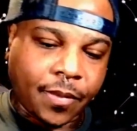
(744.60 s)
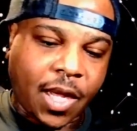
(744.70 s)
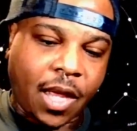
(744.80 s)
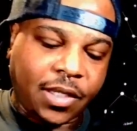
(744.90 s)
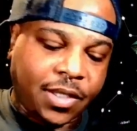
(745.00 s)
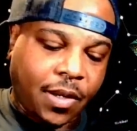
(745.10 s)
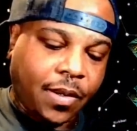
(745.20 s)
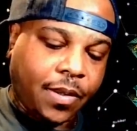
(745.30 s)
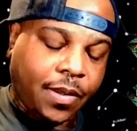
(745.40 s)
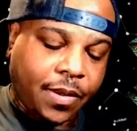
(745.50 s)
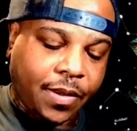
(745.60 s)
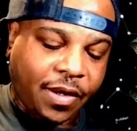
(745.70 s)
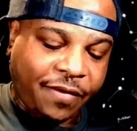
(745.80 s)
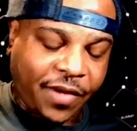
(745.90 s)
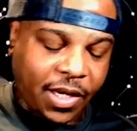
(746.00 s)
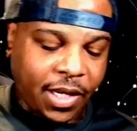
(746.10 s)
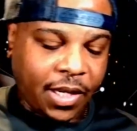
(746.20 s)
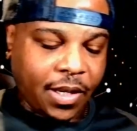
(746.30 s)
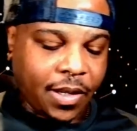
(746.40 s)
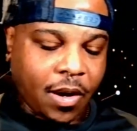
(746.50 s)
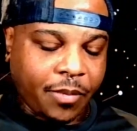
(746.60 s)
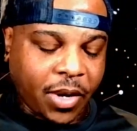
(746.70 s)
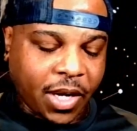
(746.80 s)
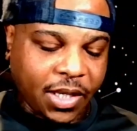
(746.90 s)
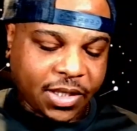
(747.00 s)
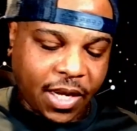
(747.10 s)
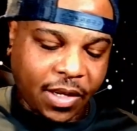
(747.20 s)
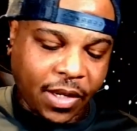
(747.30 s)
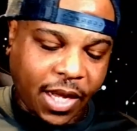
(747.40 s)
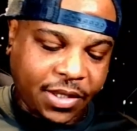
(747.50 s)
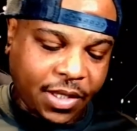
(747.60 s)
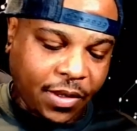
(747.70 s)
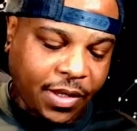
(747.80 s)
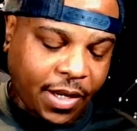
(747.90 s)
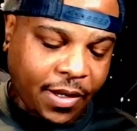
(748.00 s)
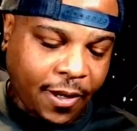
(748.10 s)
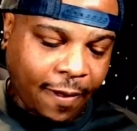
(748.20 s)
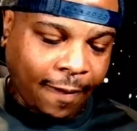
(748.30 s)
Okay, so they're feeling heartbroken. It looks like, okay, so it